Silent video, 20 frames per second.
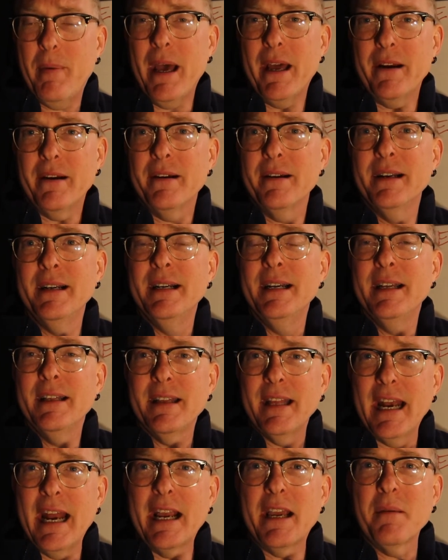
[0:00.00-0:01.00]
better
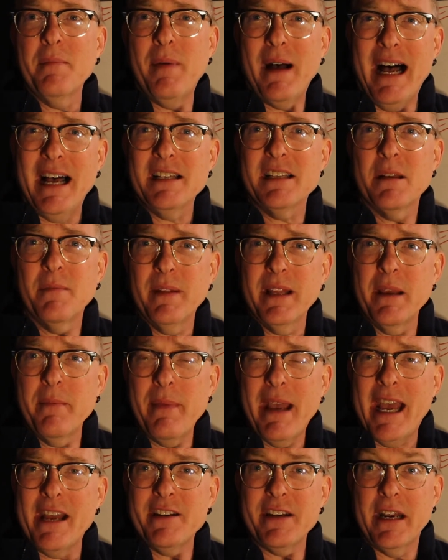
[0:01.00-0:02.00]
than I could possibly
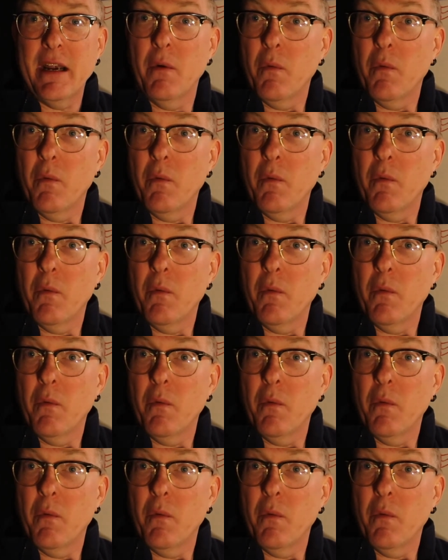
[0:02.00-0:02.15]
imagine?